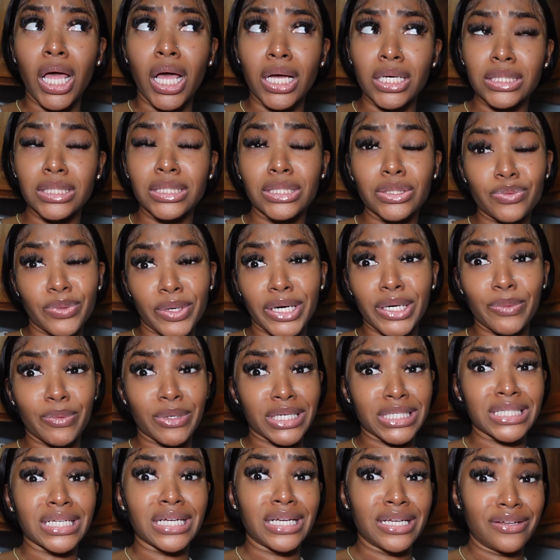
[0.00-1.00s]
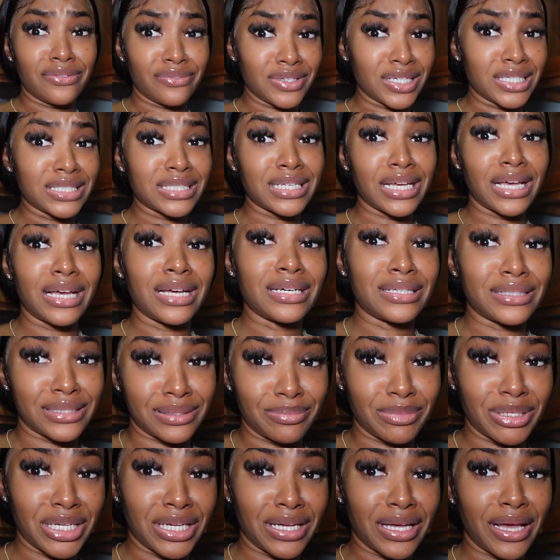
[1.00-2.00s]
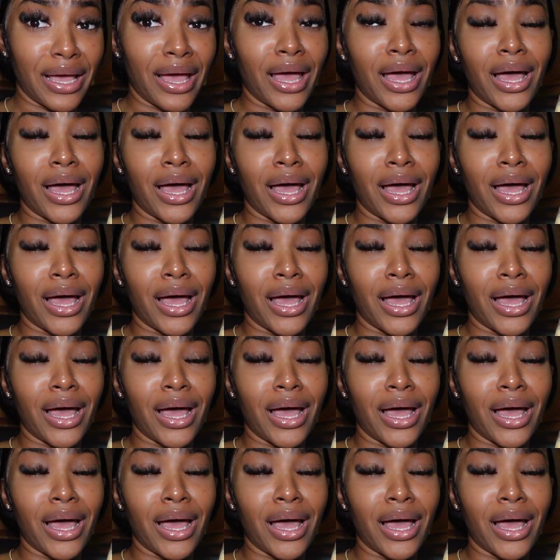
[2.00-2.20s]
Let's see where the rest of the evening takes me.